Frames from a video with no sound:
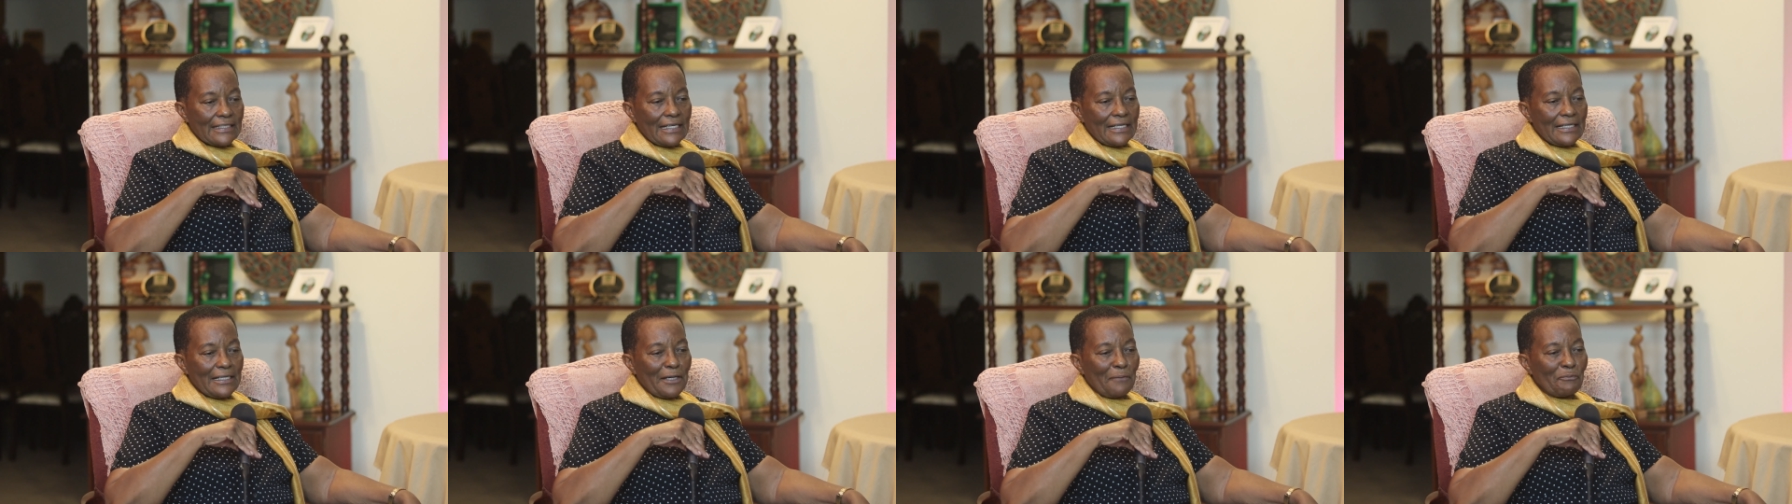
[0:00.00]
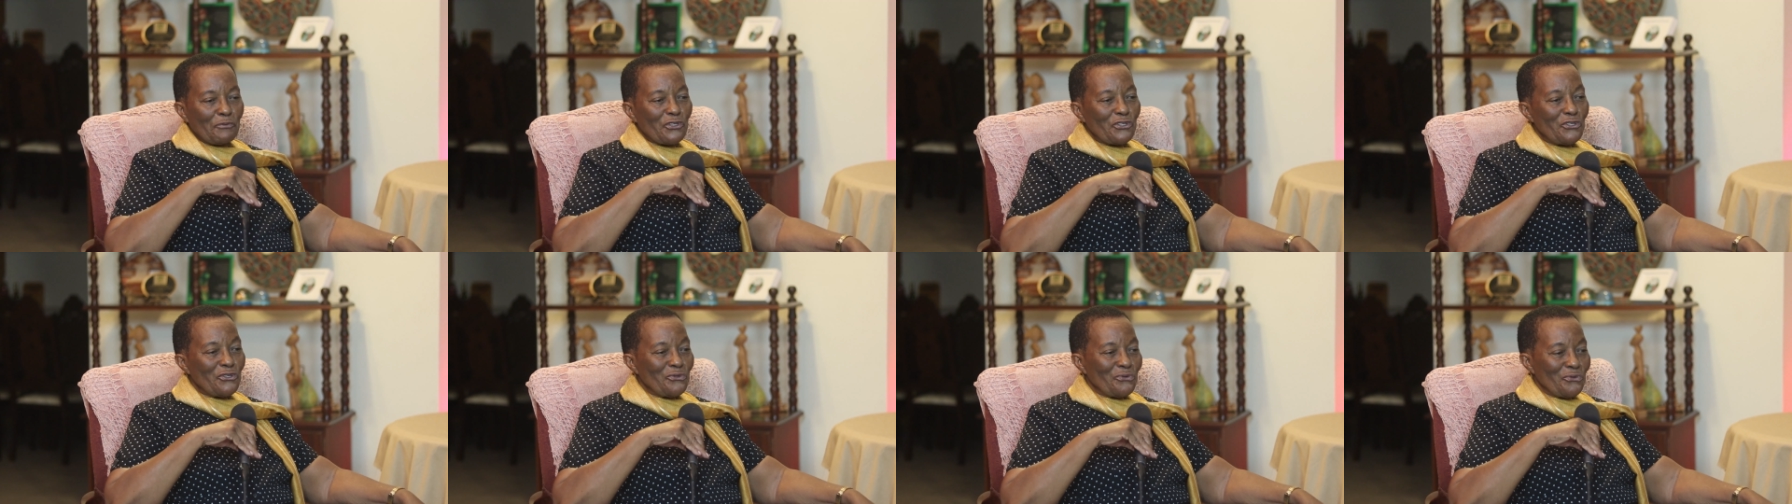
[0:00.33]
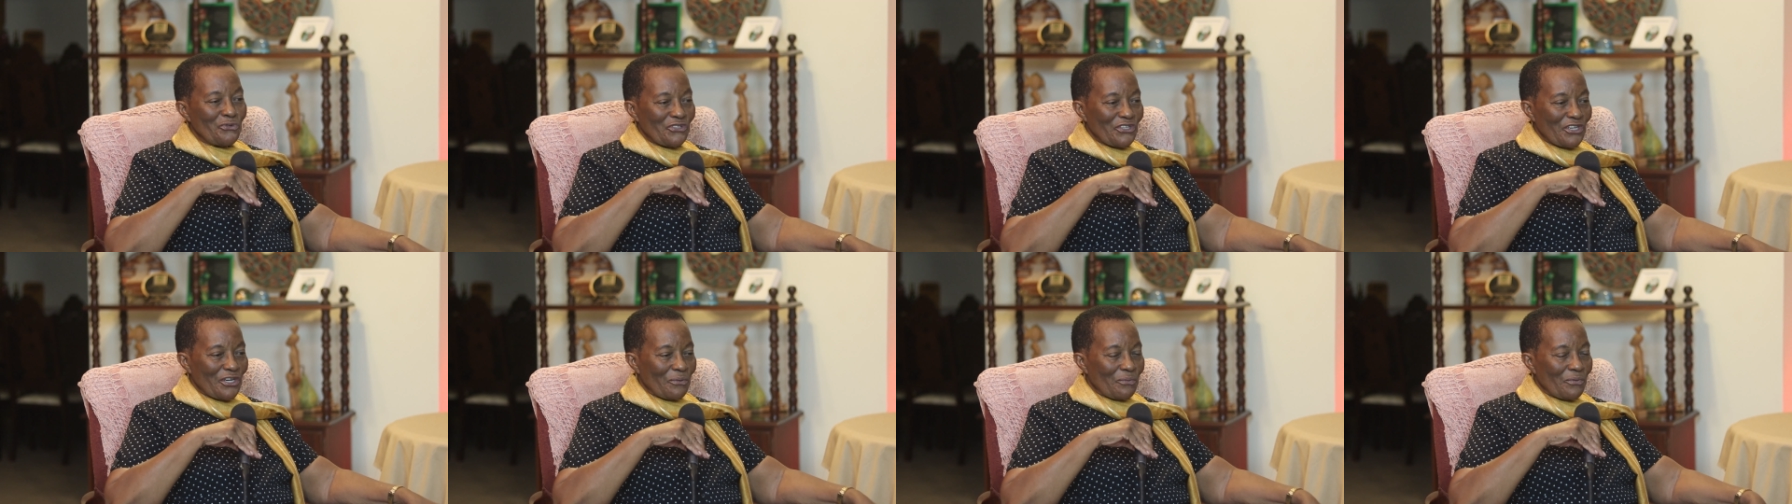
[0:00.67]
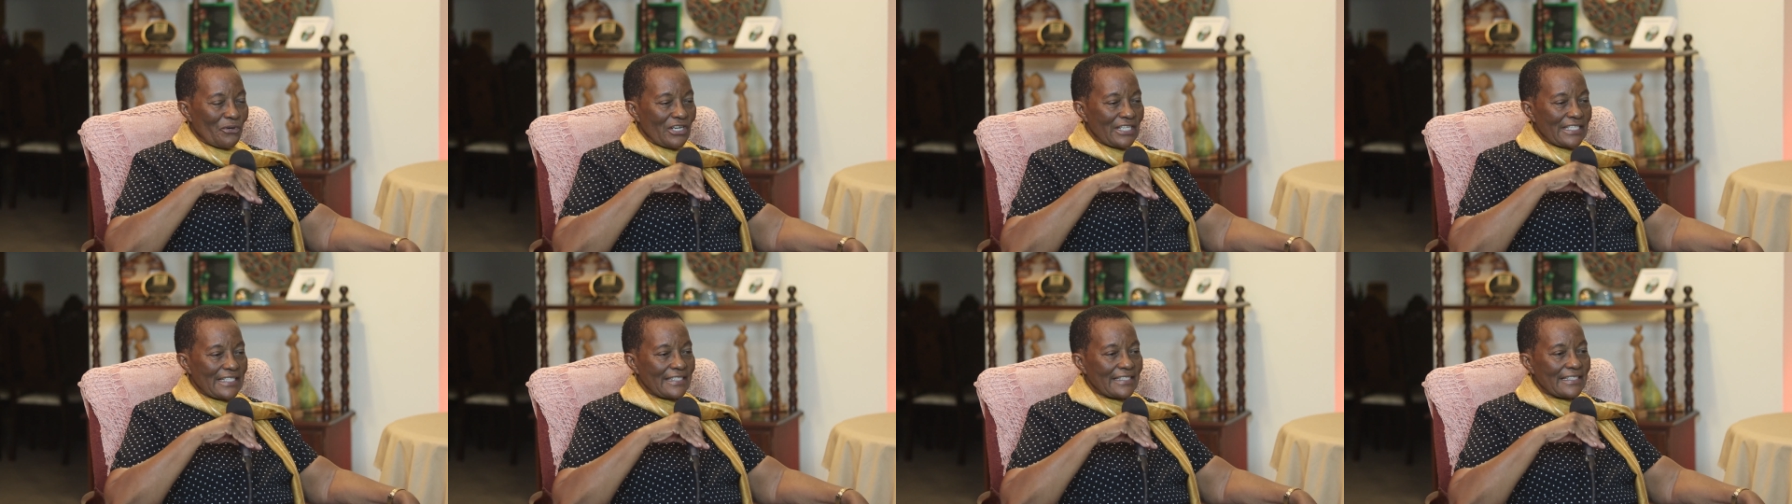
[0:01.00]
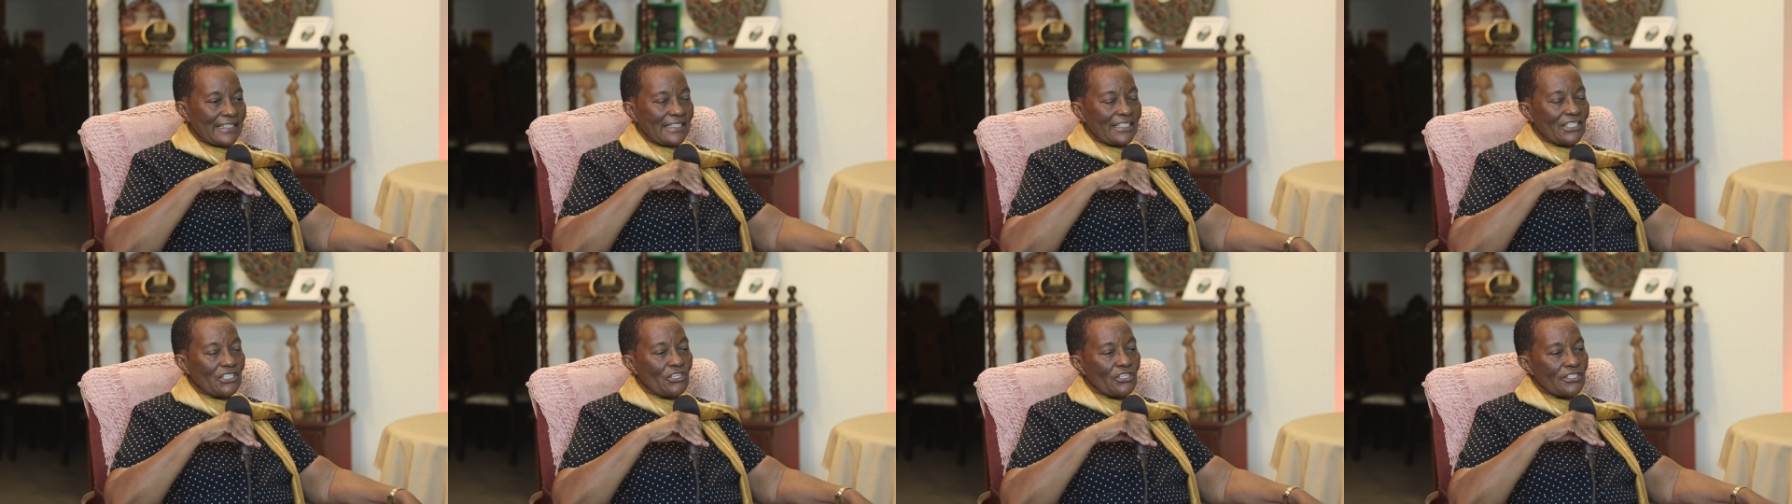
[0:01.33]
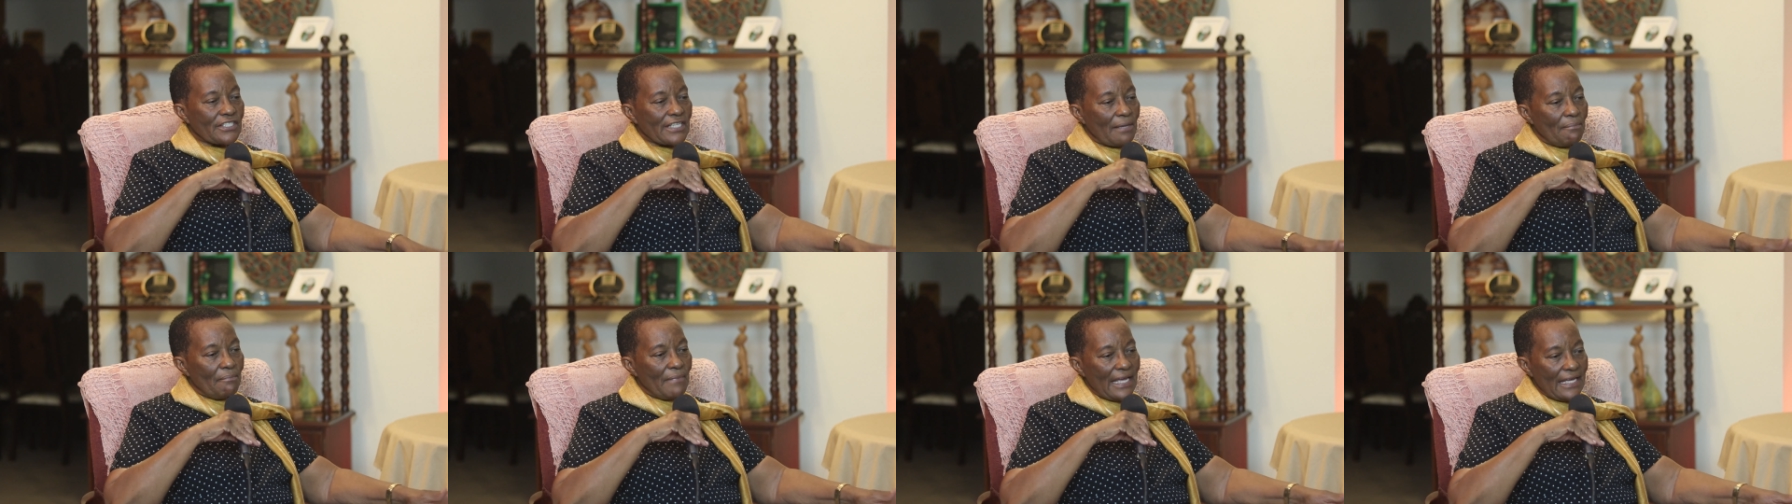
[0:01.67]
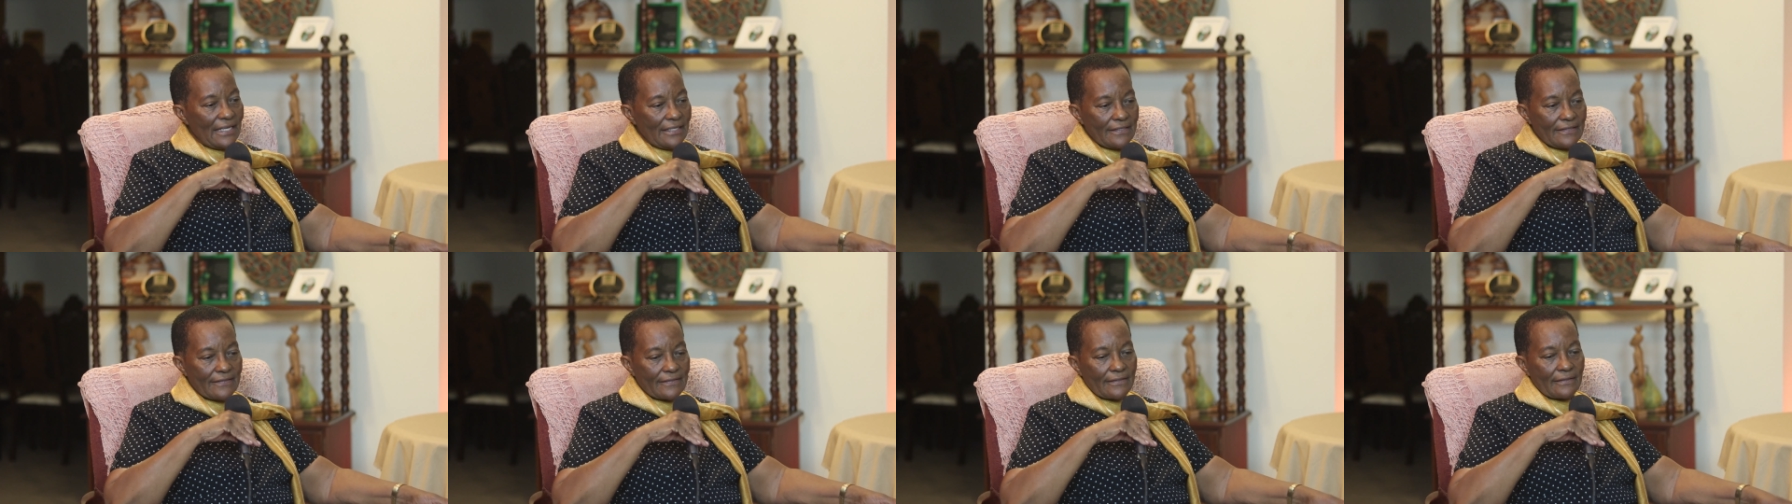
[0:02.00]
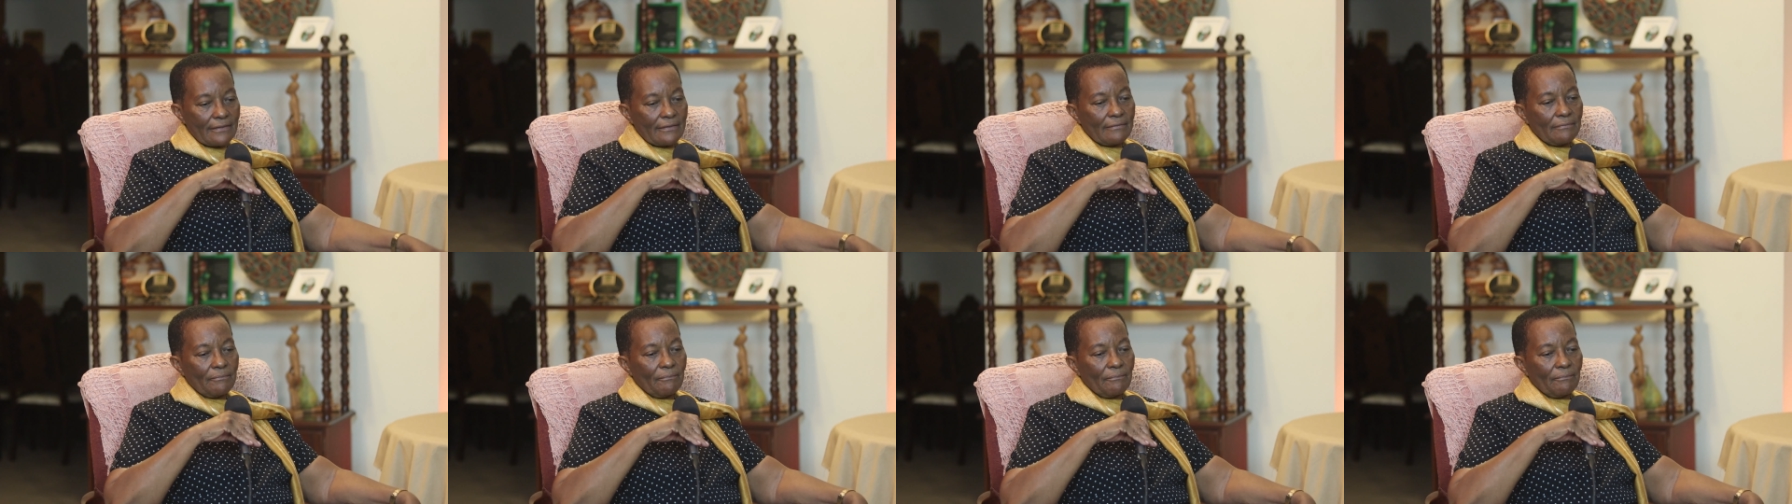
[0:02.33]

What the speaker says: To use her word, she said she does her meds.